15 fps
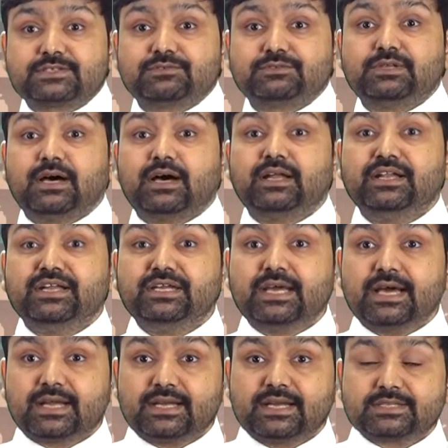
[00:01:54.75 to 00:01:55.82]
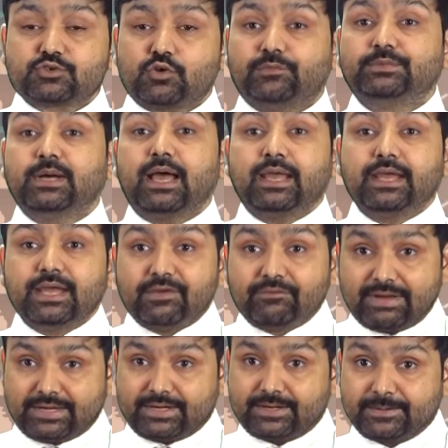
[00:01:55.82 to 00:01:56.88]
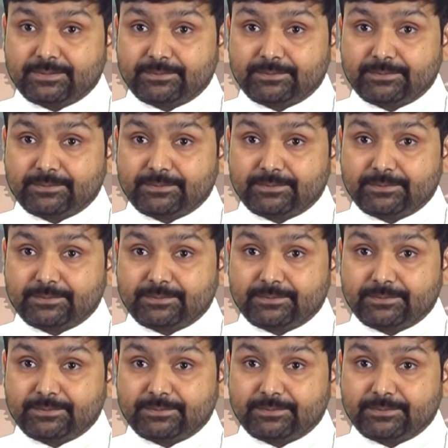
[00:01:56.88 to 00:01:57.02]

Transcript: to the nearness of the event.